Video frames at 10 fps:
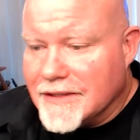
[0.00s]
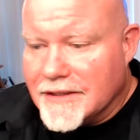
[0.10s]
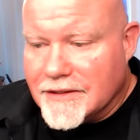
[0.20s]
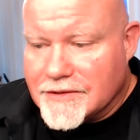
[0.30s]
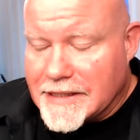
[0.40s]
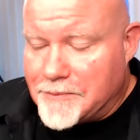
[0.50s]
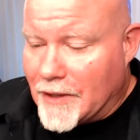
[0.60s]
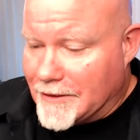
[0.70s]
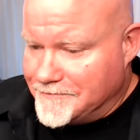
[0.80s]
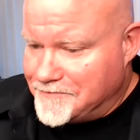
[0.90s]
Sleep
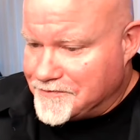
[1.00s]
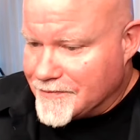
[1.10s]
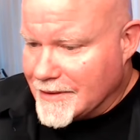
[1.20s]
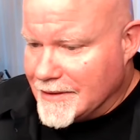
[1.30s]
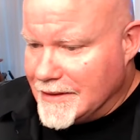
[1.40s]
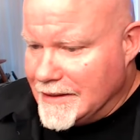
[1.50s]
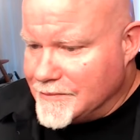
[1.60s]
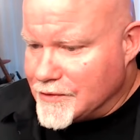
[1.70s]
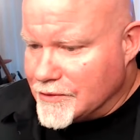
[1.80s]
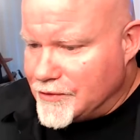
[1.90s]
well.
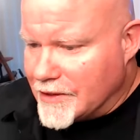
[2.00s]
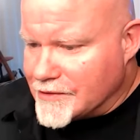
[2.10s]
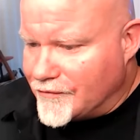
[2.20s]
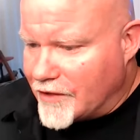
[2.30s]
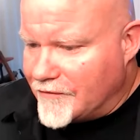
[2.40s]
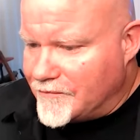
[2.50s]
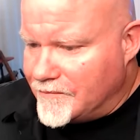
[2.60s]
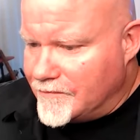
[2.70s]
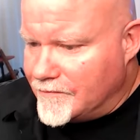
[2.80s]
Nimzo 2005.